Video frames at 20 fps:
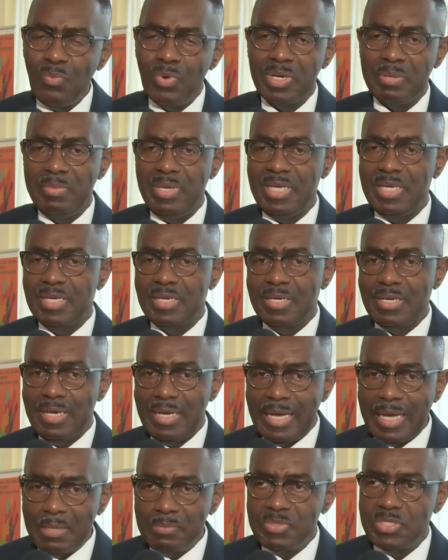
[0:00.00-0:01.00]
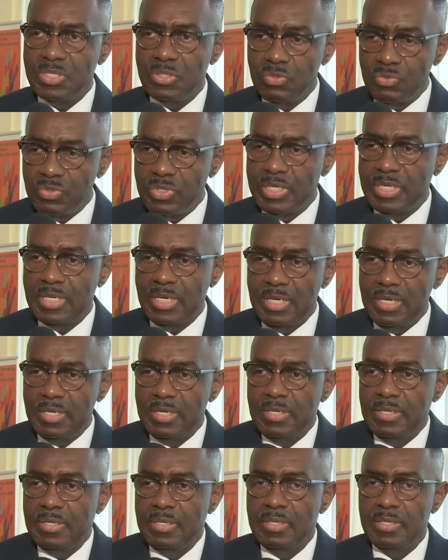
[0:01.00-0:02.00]
I want to make it absolutely clear
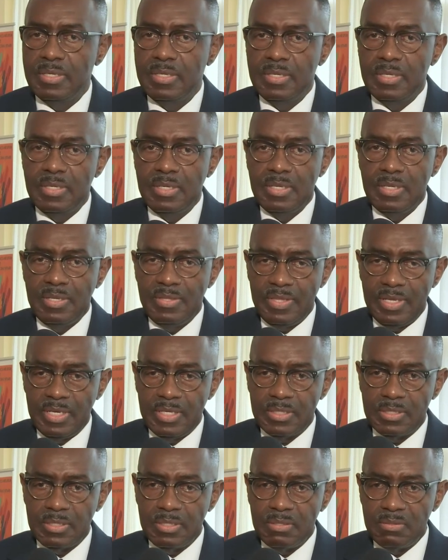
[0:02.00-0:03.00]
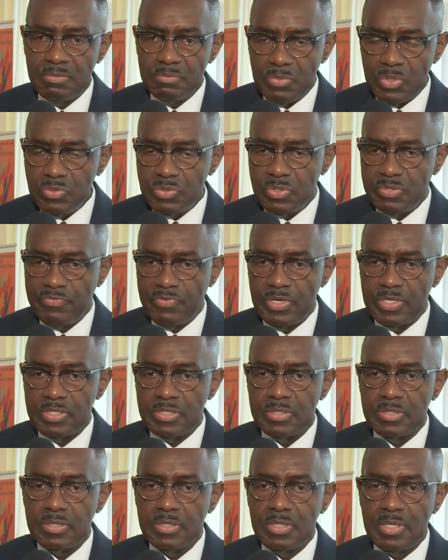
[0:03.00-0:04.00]
that most of
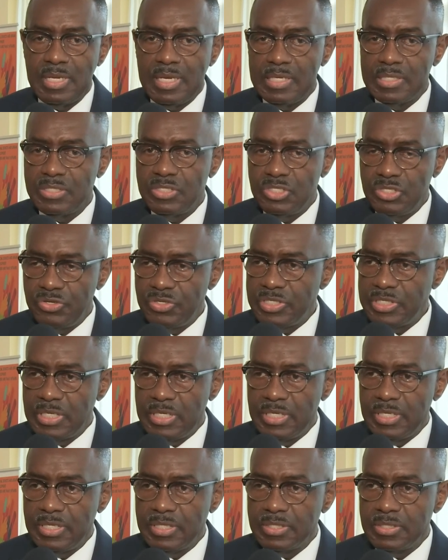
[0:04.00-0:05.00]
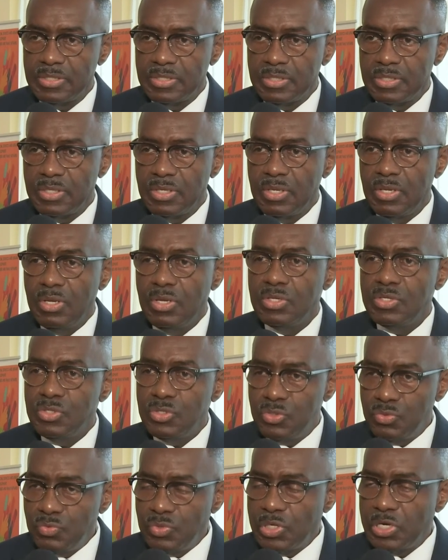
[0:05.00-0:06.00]
us as church leaders
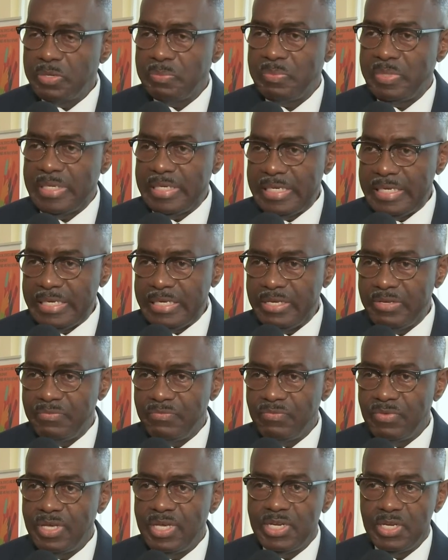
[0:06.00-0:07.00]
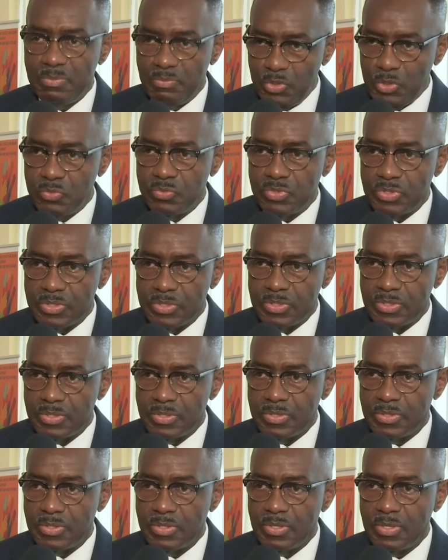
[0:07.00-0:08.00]
do not believe in abuse
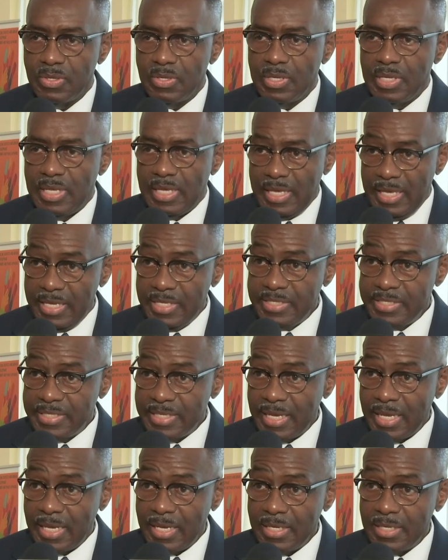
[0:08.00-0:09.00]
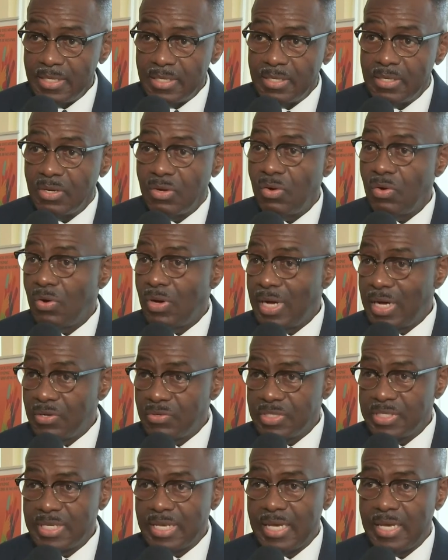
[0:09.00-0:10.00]
inside or
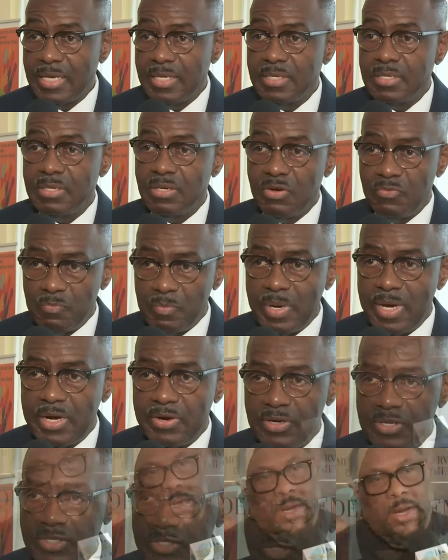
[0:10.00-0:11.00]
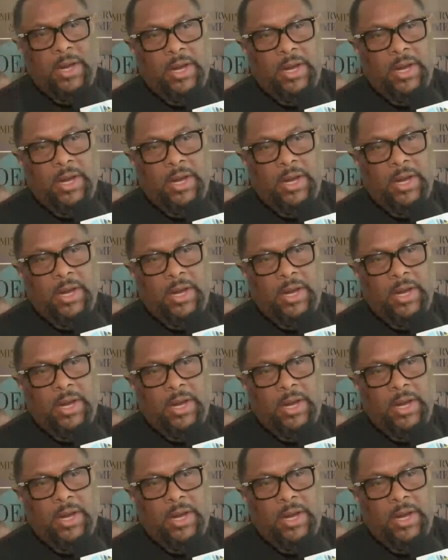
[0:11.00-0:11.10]
outside of marriage.